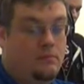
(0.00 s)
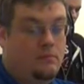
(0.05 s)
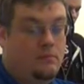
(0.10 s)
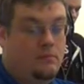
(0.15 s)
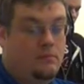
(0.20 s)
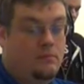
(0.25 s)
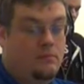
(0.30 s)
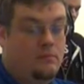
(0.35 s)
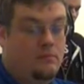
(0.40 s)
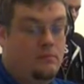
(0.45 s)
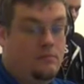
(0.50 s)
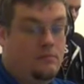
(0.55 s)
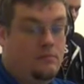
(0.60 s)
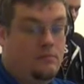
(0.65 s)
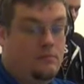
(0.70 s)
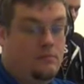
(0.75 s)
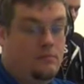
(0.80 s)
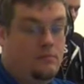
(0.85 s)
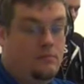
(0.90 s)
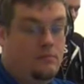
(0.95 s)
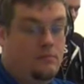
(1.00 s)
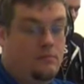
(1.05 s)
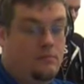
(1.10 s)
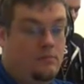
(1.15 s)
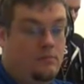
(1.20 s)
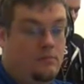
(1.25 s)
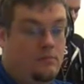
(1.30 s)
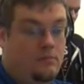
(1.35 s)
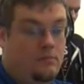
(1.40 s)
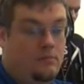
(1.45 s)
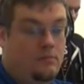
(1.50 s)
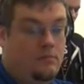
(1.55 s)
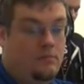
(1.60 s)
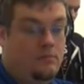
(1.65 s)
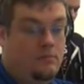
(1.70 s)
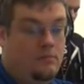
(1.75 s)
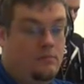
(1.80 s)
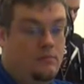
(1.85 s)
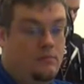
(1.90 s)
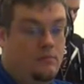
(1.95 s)

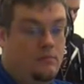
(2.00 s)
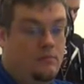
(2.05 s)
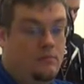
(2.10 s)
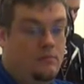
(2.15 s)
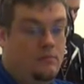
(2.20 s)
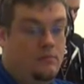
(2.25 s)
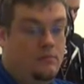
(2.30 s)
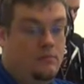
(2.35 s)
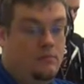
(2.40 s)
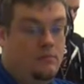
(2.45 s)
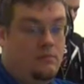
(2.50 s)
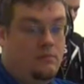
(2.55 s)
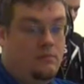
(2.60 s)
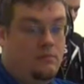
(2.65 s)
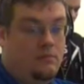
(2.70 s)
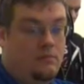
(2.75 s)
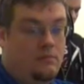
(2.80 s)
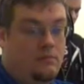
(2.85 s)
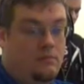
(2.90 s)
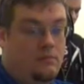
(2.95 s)
(not speaking)